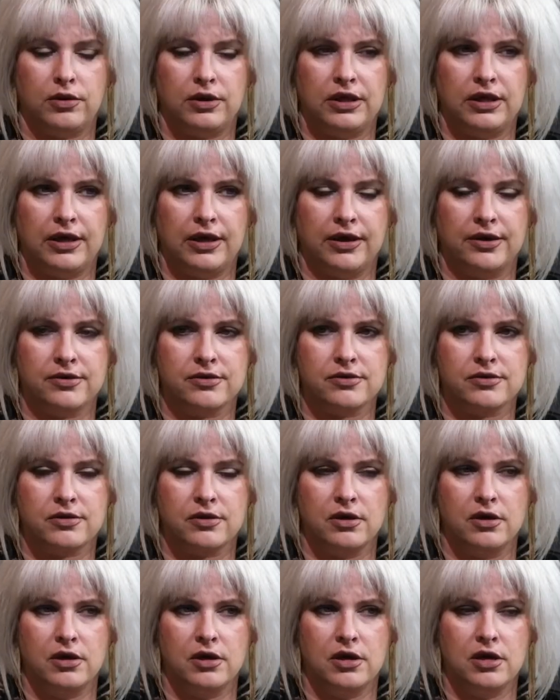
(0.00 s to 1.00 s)
Yes.
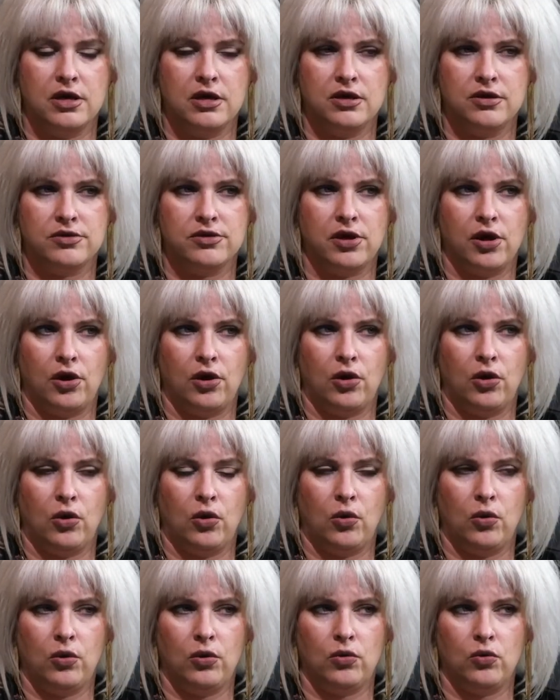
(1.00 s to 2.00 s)

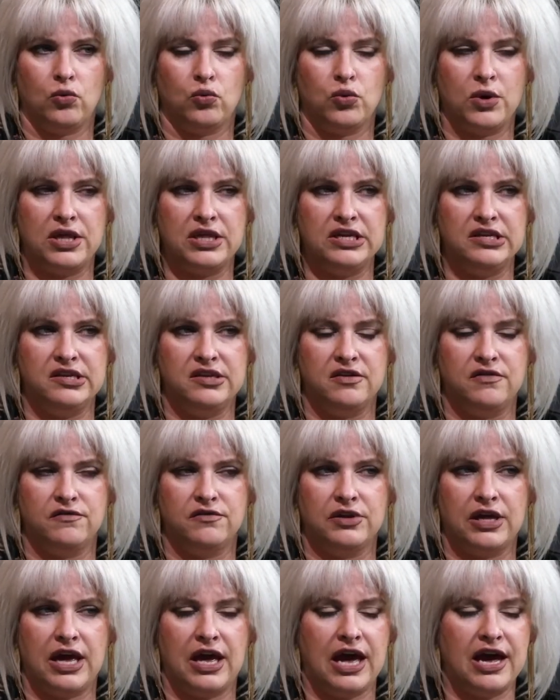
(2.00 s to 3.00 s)
So
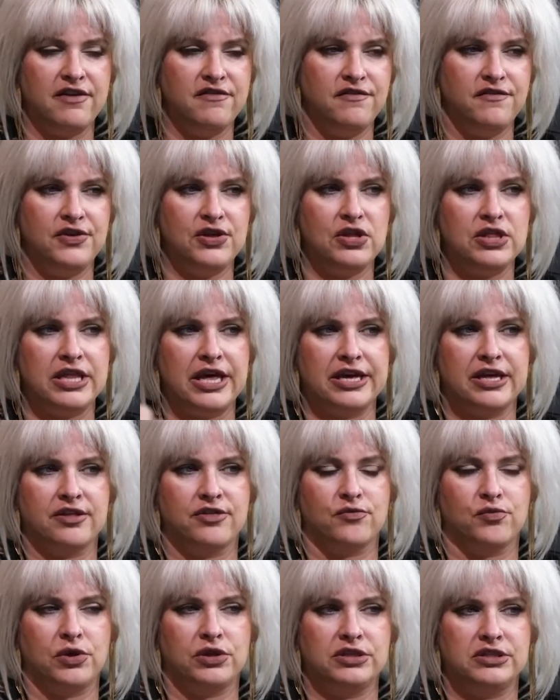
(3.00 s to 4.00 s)
I feel like
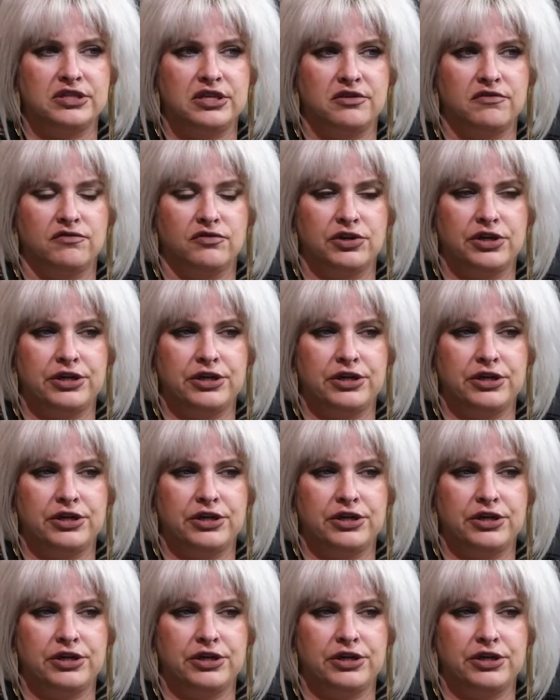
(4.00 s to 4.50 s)
it's relatively